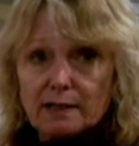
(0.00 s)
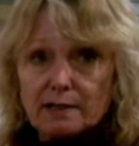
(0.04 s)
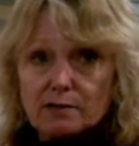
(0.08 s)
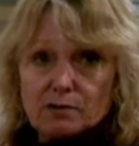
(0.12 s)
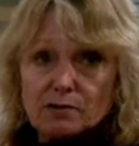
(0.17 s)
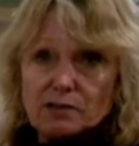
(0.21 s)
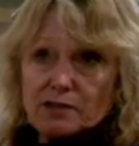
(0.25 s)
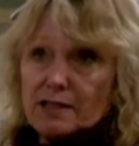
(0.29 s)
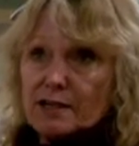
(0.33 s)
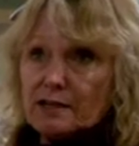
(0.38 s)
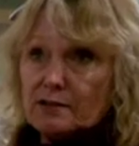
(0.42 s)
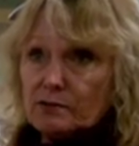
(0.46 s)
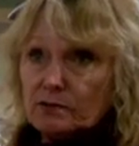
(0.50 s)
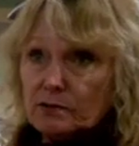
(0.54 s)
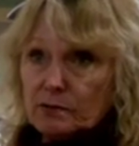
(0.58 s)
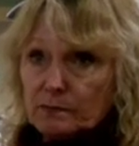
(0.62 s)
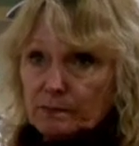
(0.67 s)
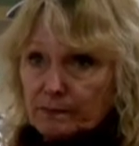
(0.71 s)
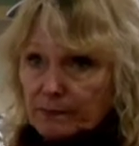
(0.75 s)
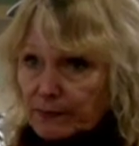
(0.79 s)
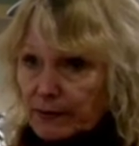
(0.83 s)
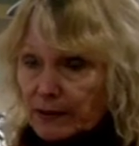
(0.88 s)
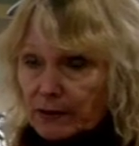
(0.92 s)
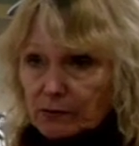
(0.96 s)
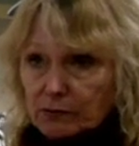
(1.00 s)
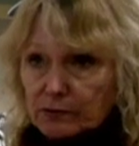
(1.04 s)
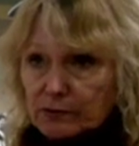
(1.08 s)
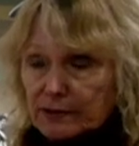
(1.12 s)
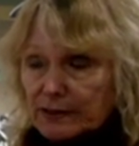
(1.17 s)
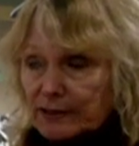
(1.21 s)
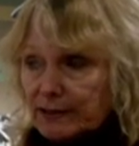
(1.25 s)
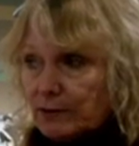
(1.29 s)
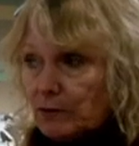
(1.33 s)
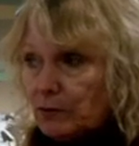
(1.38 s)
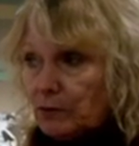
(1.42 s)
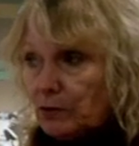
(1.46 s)
She sat in her
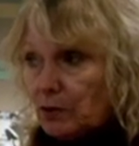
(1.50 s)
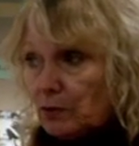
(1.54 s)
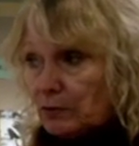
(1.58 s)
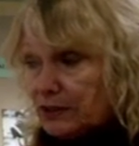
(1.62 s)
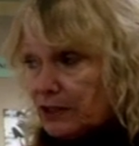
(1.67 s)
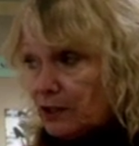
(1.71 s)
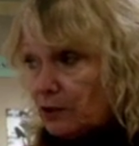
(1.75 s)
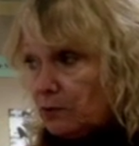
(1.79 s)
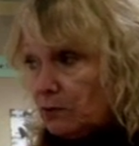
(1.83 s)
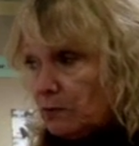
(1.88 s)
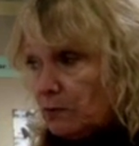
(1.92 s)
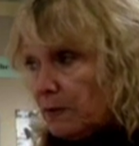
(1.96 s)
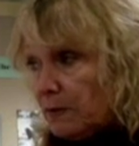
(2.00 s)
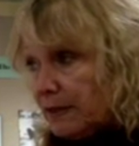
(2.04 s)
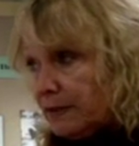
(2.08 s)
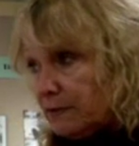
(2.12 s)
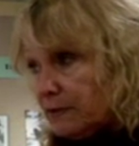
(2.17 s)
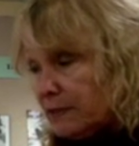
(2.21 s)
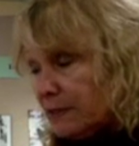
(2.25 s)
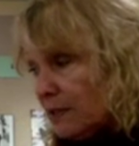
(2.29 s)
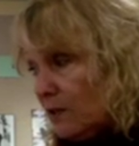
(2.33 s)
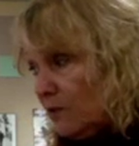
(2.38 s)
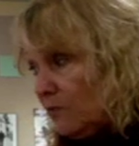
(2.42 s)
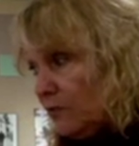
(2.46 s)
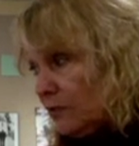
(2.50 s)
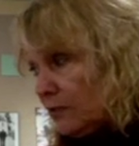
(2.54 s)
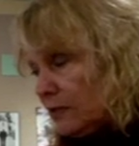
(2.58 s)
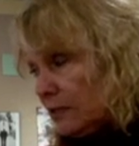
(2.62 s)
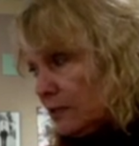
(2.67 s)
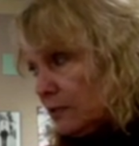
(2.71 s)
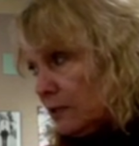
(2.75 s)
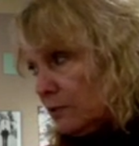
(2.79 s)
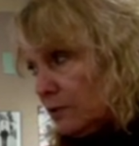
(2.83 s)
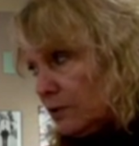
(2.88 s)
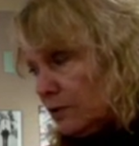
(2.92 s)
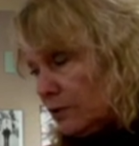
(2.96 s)
hotel room by herself and
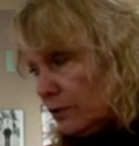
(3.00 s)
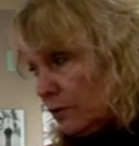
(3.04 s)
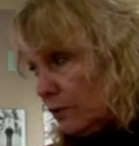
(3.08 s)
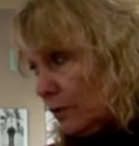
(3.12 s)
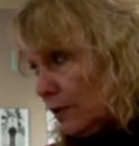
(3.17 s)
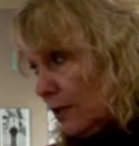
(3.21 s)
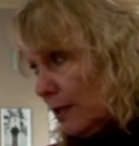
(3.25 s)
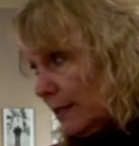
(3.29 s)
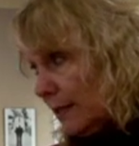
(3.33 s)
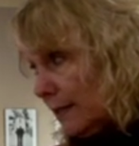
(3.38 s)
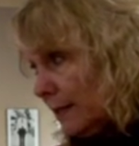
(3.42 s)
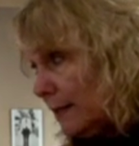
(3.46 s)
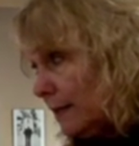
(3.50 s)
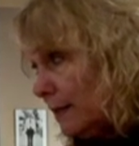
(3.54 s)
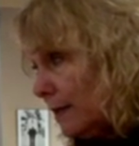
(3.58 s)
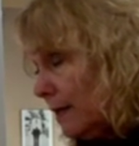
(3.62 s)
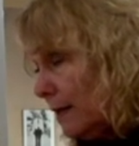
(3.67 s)
started to cry.